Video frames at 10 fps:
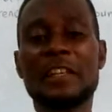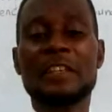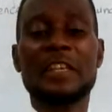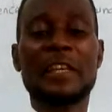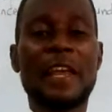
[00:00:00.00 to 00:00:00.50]

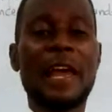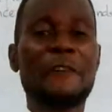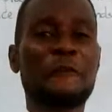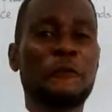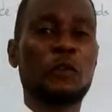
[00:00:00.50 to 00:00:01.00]
the
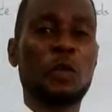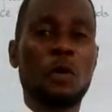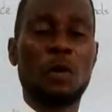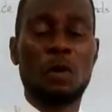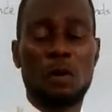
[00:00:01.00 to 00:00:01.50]
air
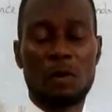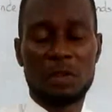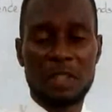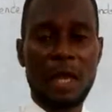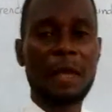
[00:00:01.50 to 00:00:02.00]

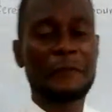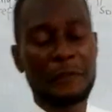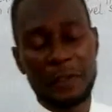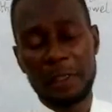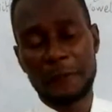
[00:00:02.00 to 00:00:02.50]
flows out
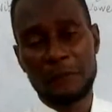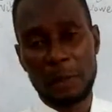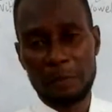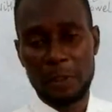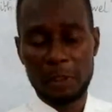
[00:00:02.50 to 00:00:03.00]
freely
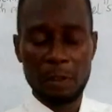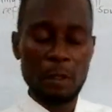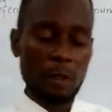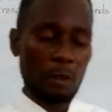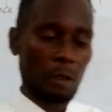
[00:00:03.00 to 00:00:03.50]
from the
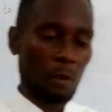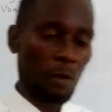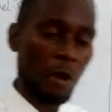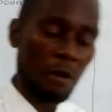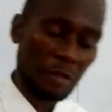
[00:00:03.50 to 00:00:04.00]

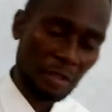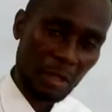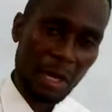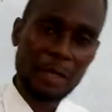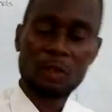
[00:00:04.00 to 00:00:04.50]
lungs
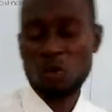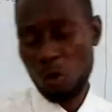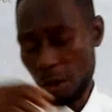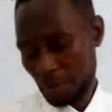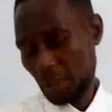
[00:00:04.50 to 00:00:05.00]
and
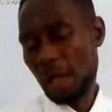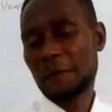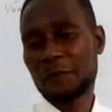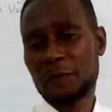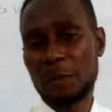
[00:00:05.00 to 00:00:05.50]
comes
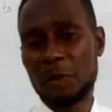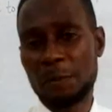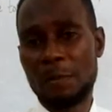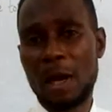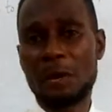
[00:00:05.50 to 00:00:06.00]
out from the
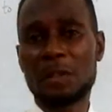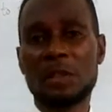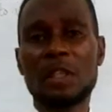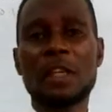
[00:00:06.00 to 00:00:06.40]
mouth.